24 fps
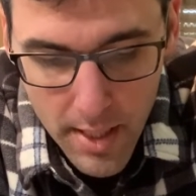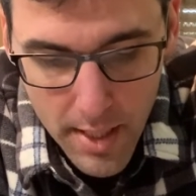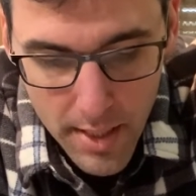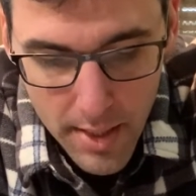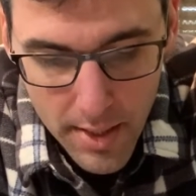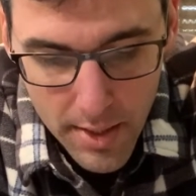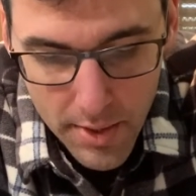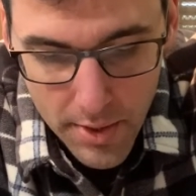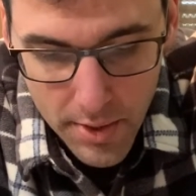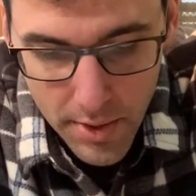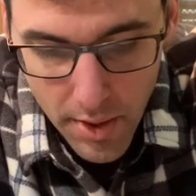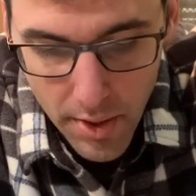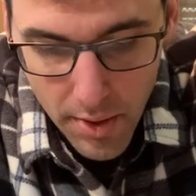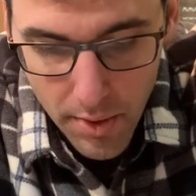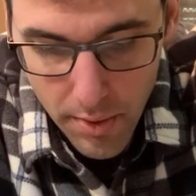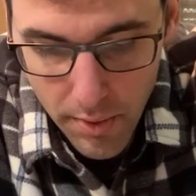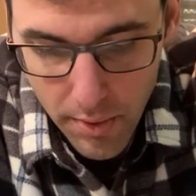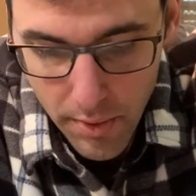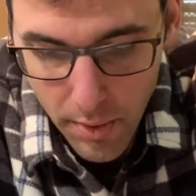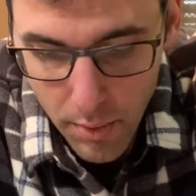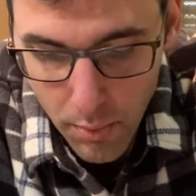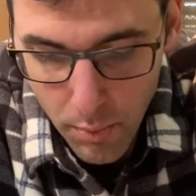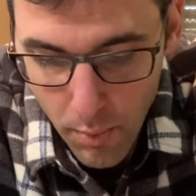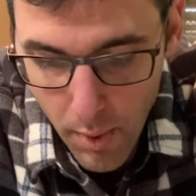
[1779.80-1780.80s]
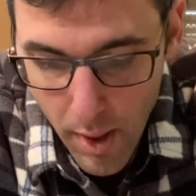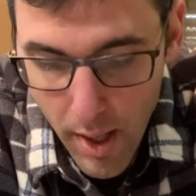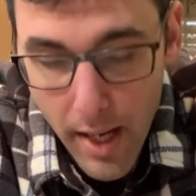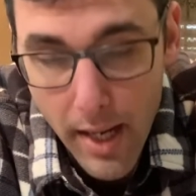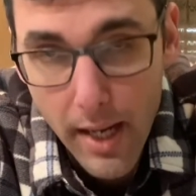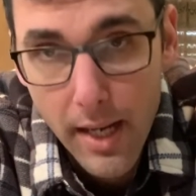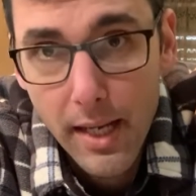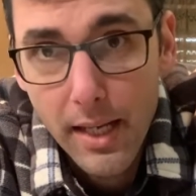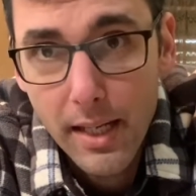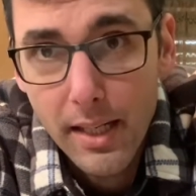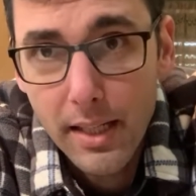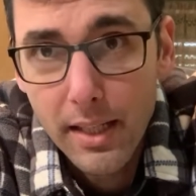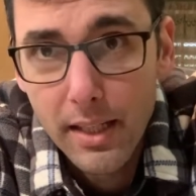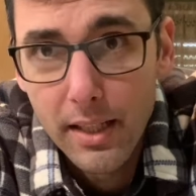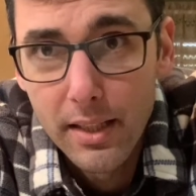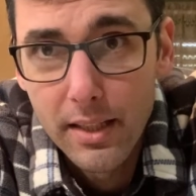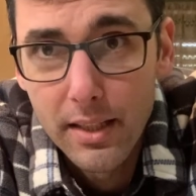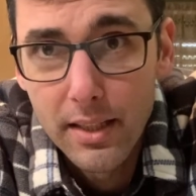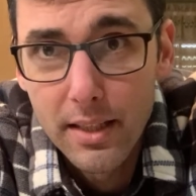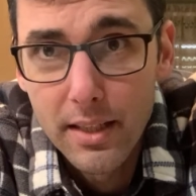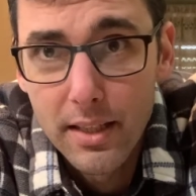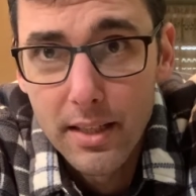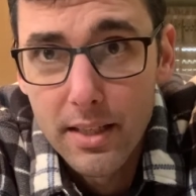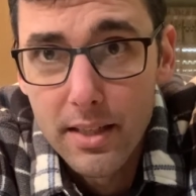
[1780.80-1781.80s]
So the wine
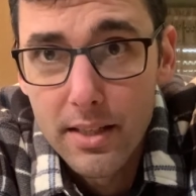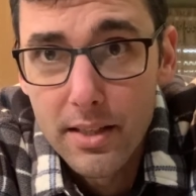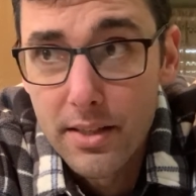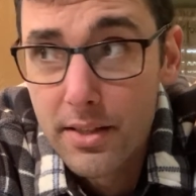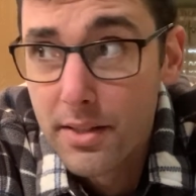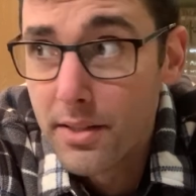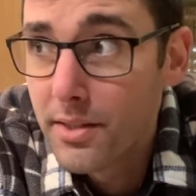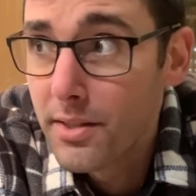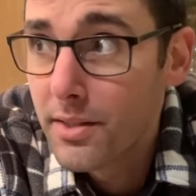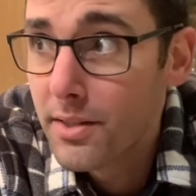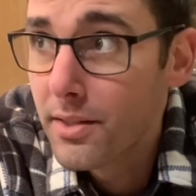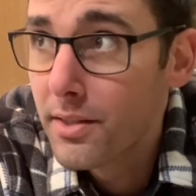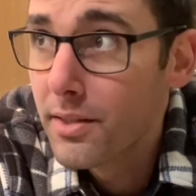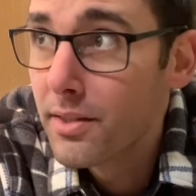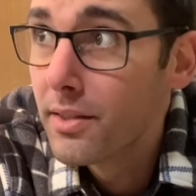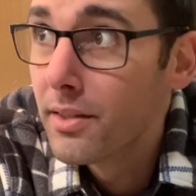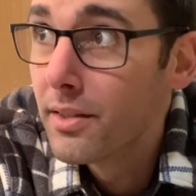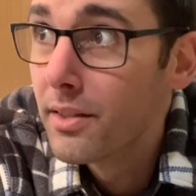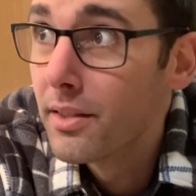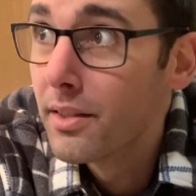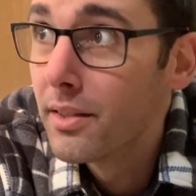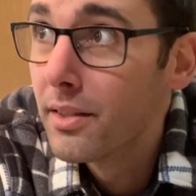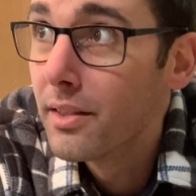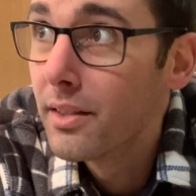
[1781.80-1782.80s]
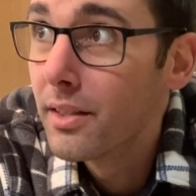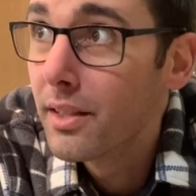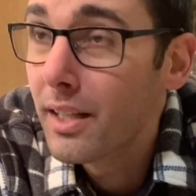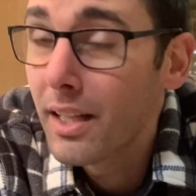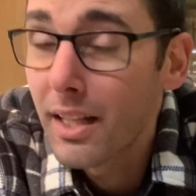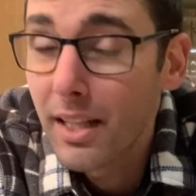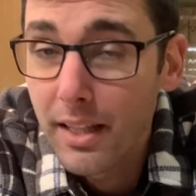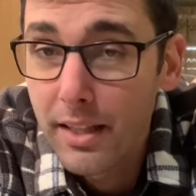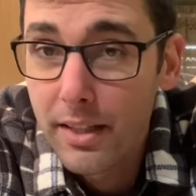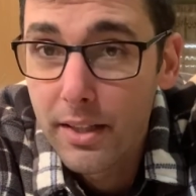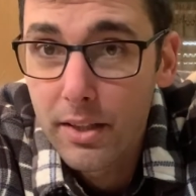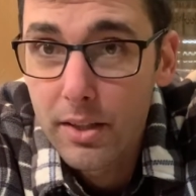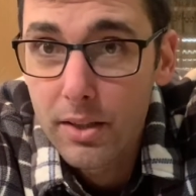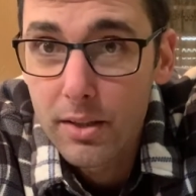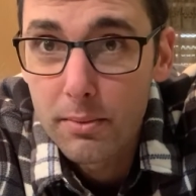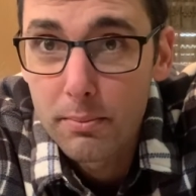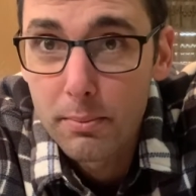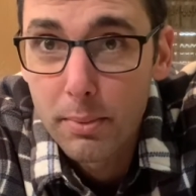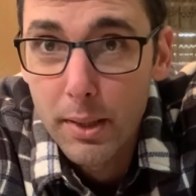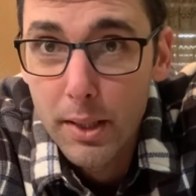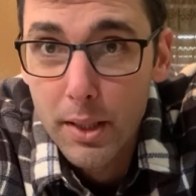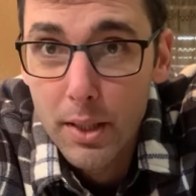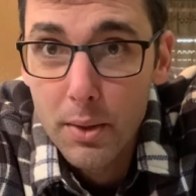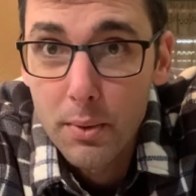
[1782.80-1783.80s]
is clear,
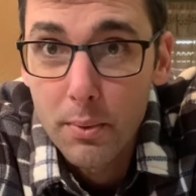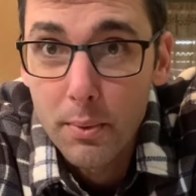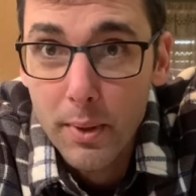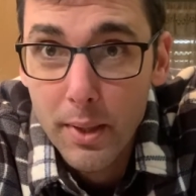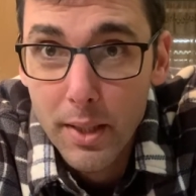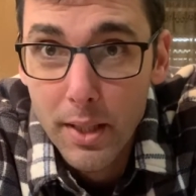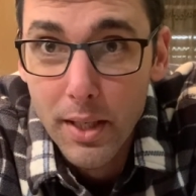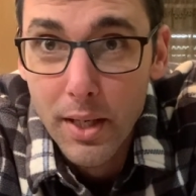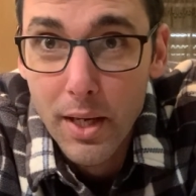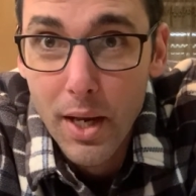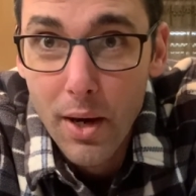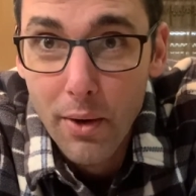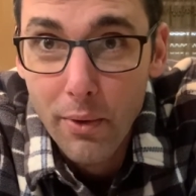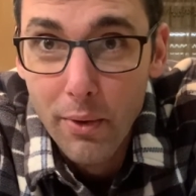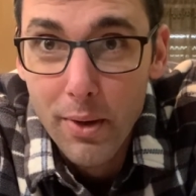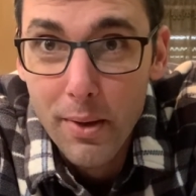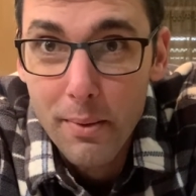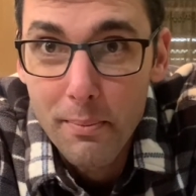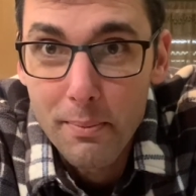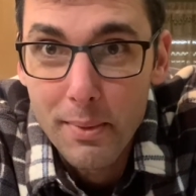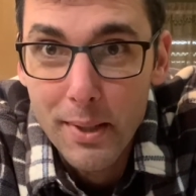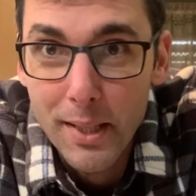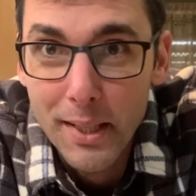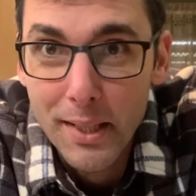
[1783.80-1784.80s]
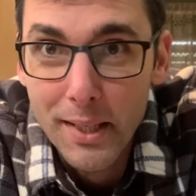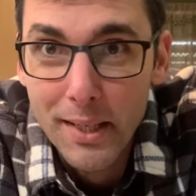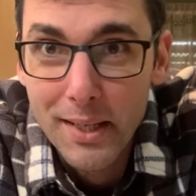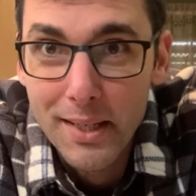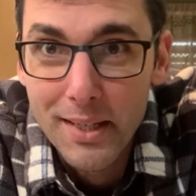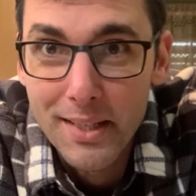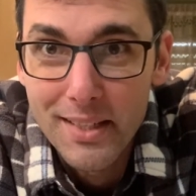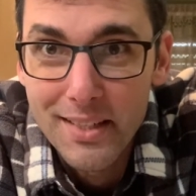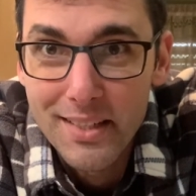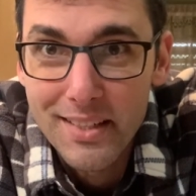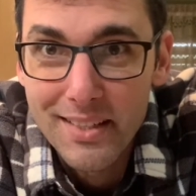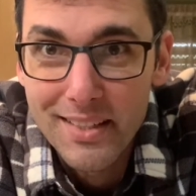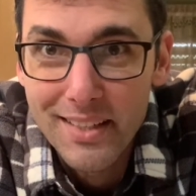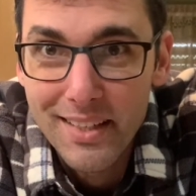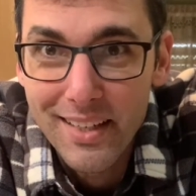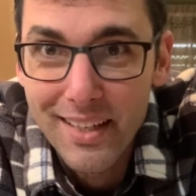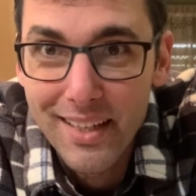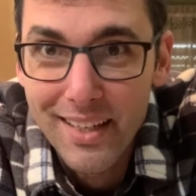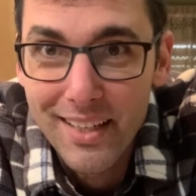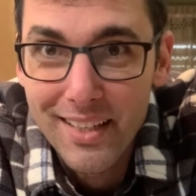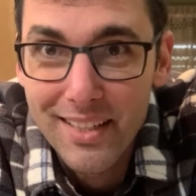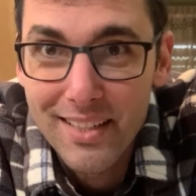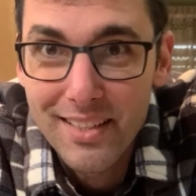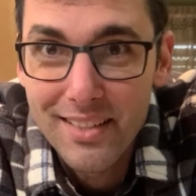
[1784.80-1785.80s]
but you wouldn't know it because
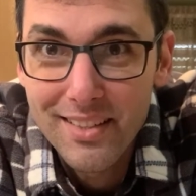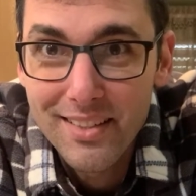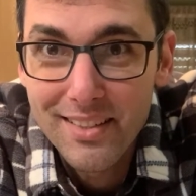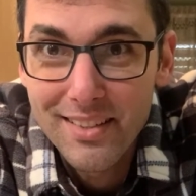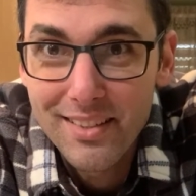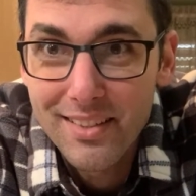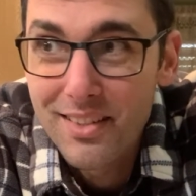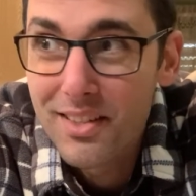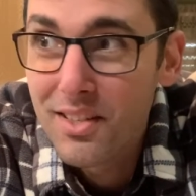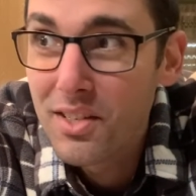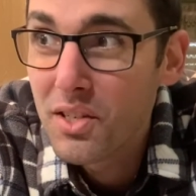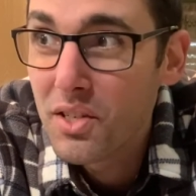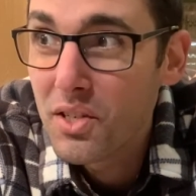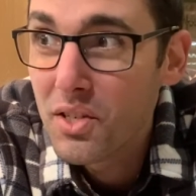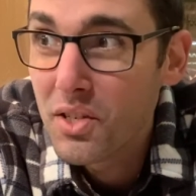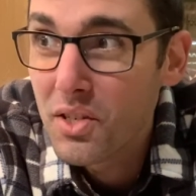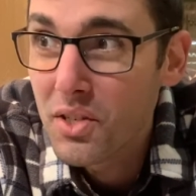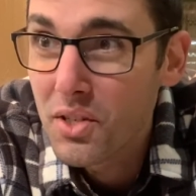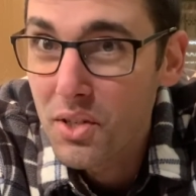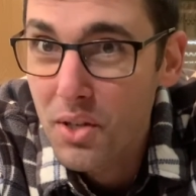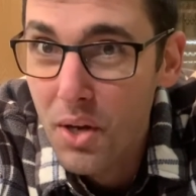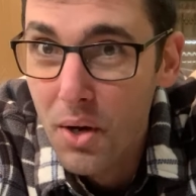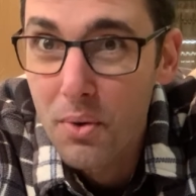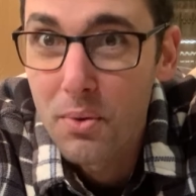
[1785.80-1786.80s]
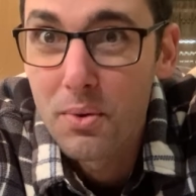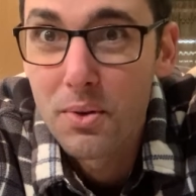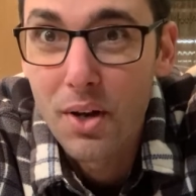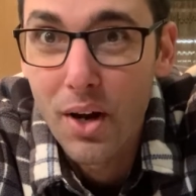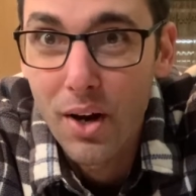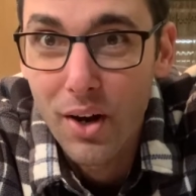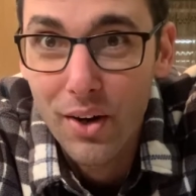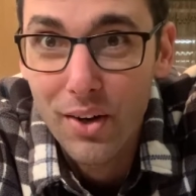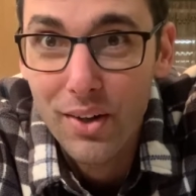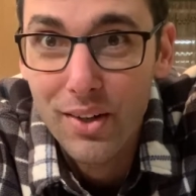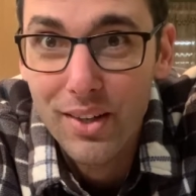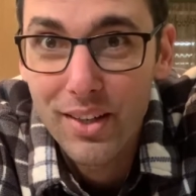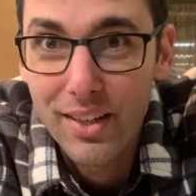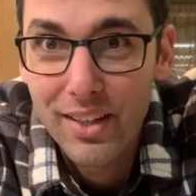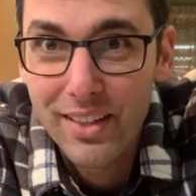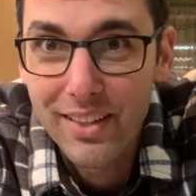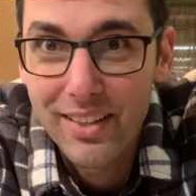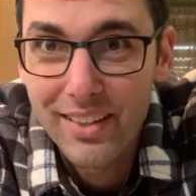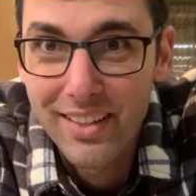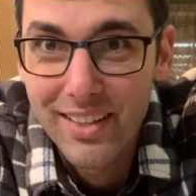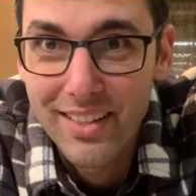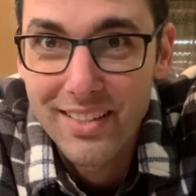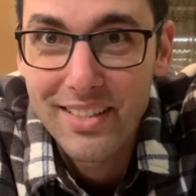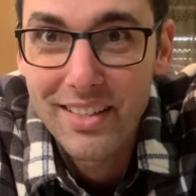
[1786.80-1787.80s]
it's so dark.
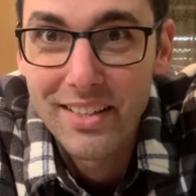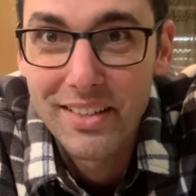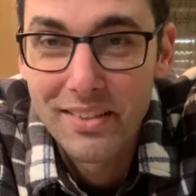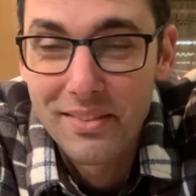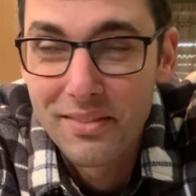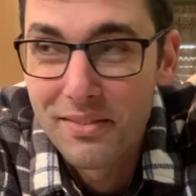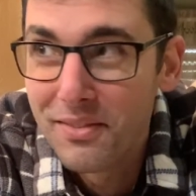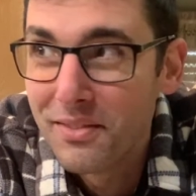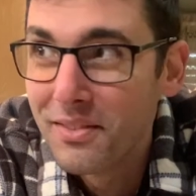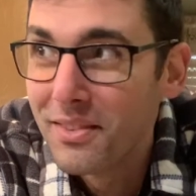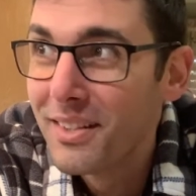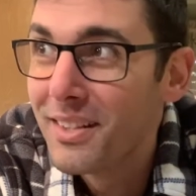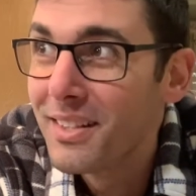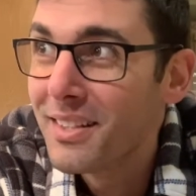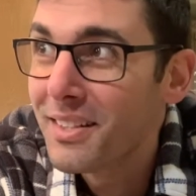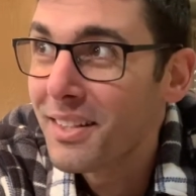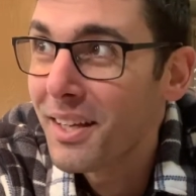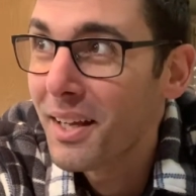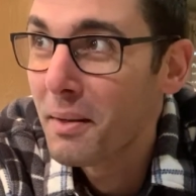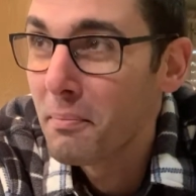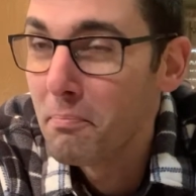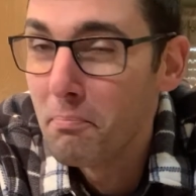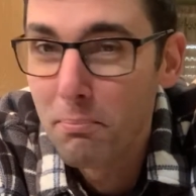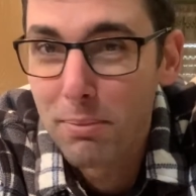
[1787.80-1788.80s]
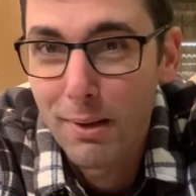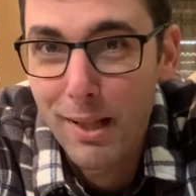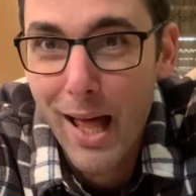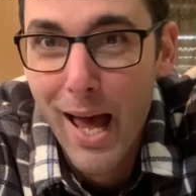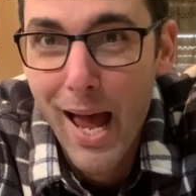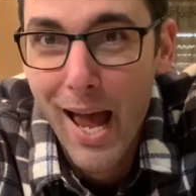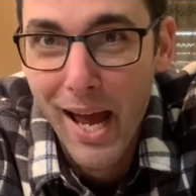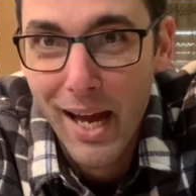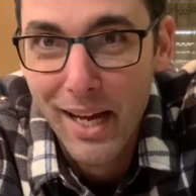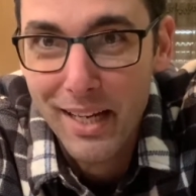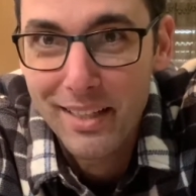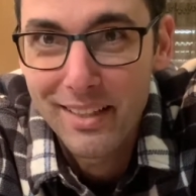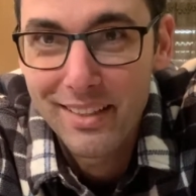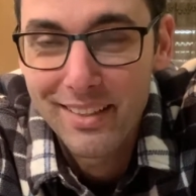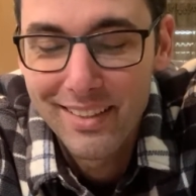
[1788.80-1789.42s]
It's like black.